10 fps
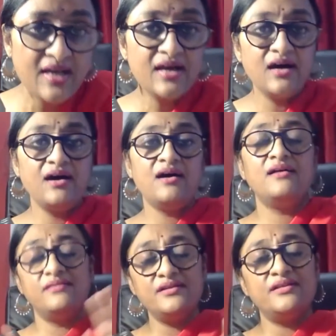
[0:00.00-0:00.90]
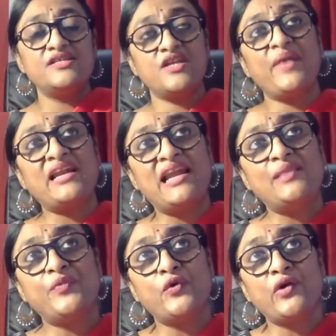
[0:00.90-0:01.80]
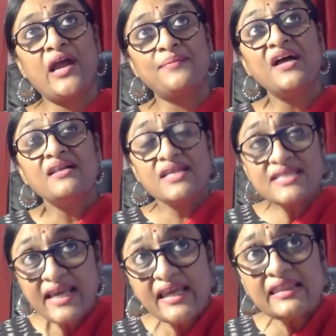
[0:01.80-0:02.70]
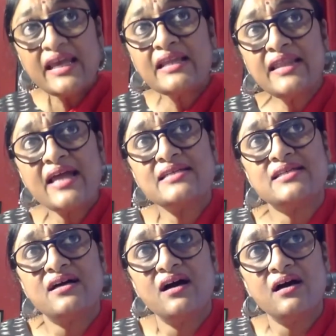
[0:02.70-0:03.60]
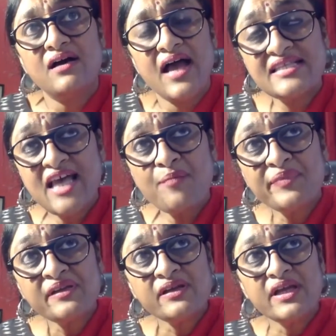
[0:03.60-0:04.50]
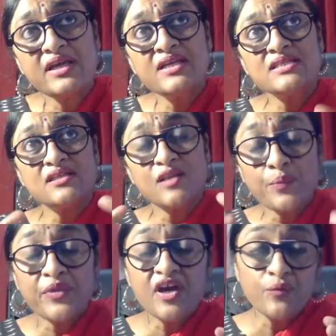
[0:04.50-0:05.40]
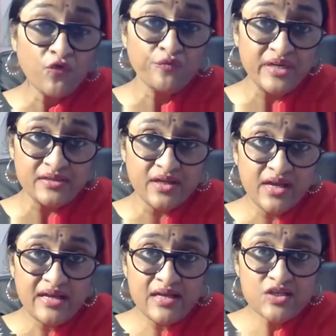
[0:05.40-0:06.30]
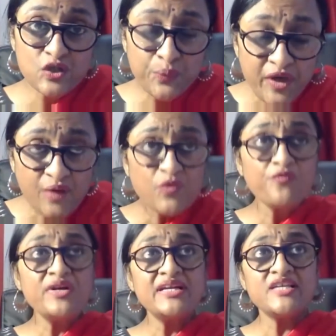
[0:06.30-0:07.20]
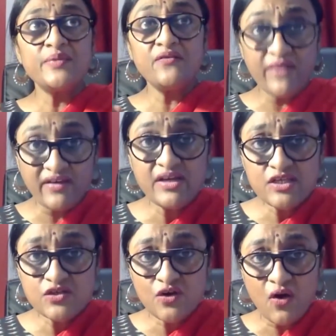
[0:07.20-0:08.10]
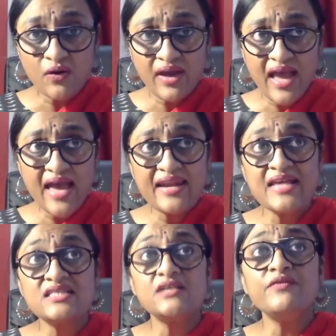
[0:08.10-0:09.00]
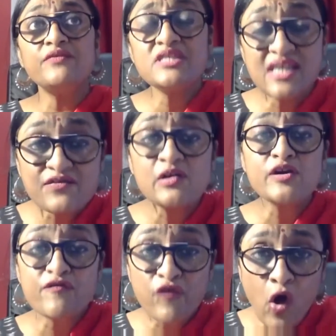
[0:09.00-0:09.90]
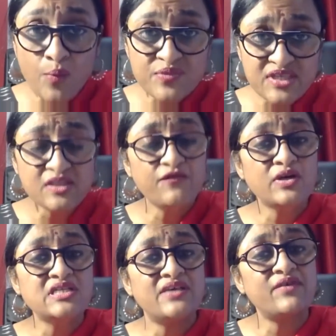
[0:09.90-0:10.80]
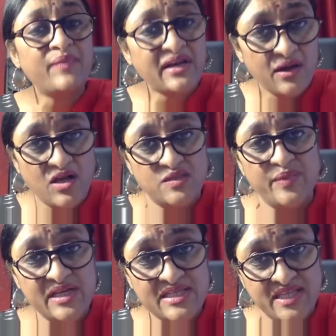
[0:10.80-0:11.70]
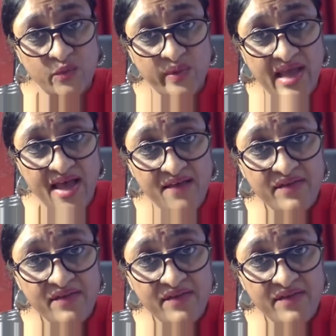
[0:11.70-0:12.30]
the district mental health program. The second thing that has happened is the peer movement. So the peer movement has been very strong and has driven several reforms in the 47 mental hospitals that we have.